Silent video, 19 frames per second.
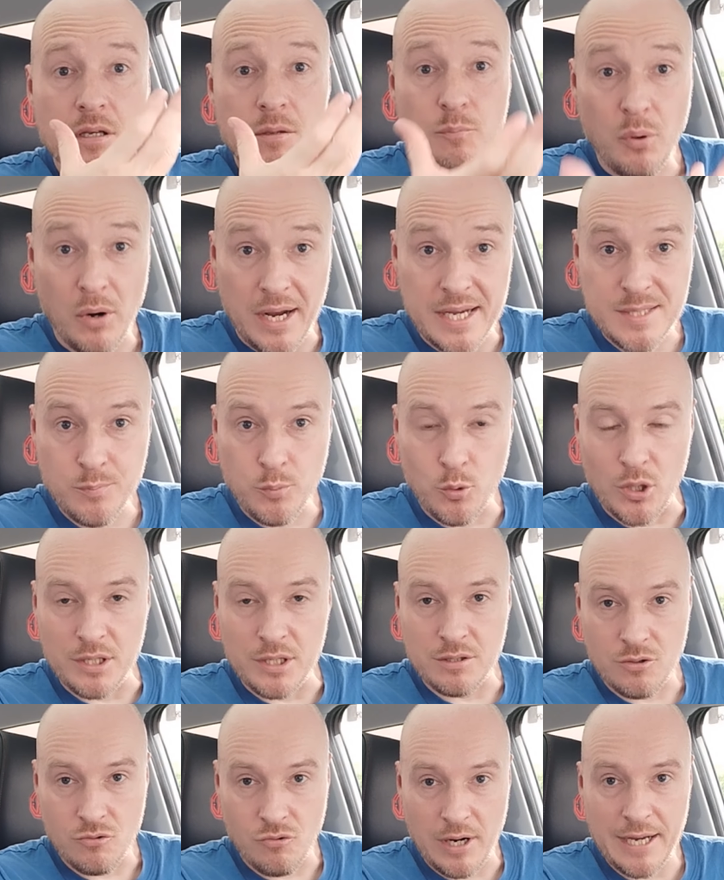Price point,
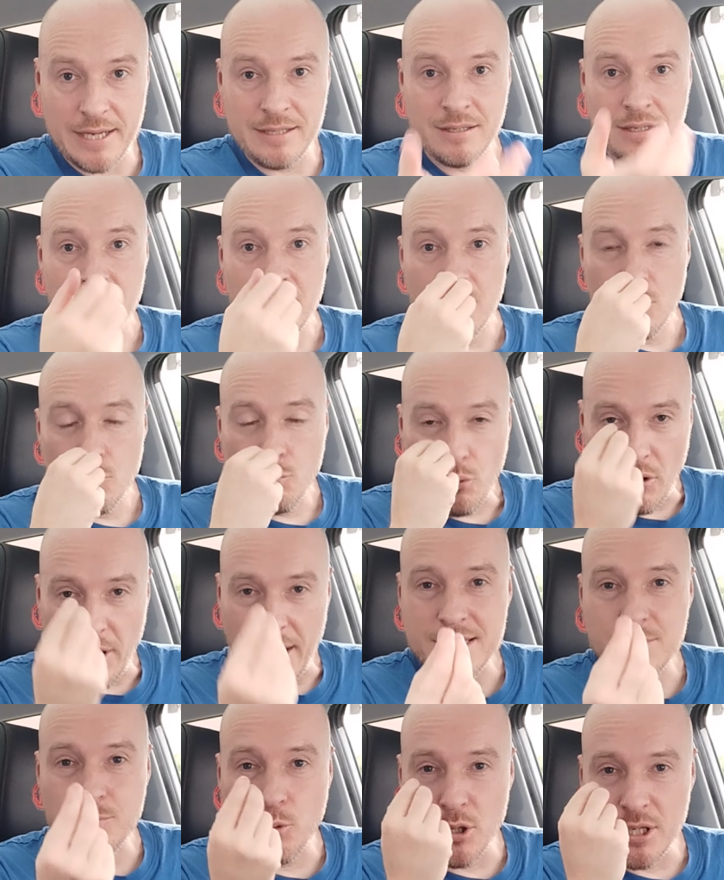right?
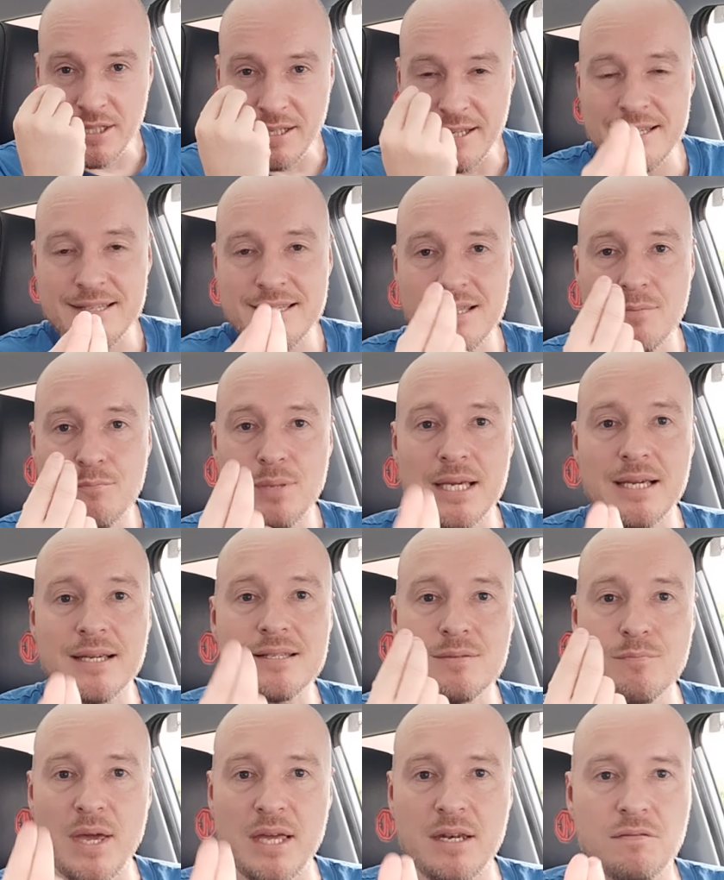Price point is the
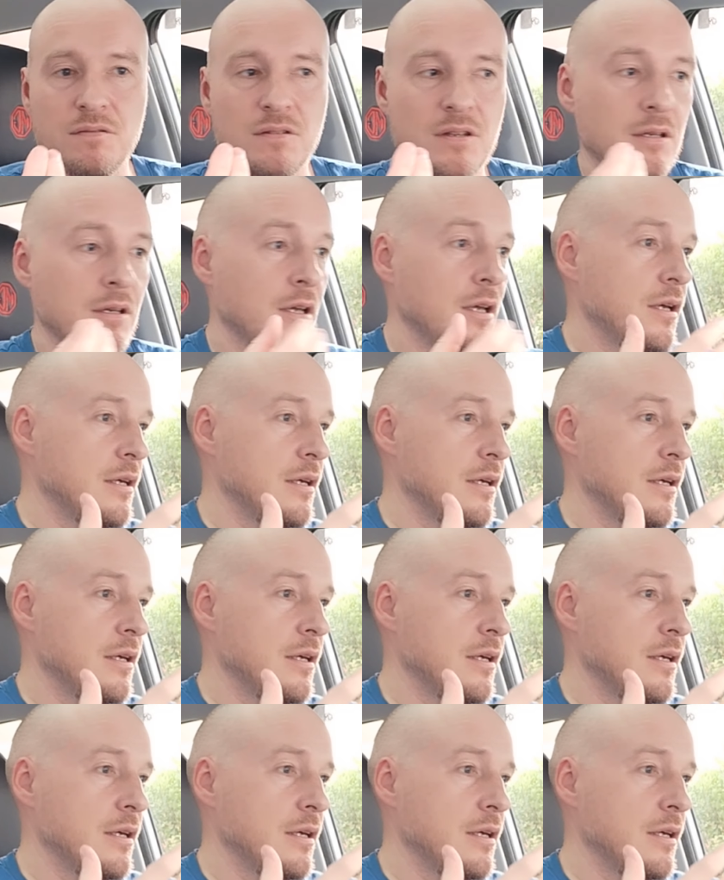biggest benefit.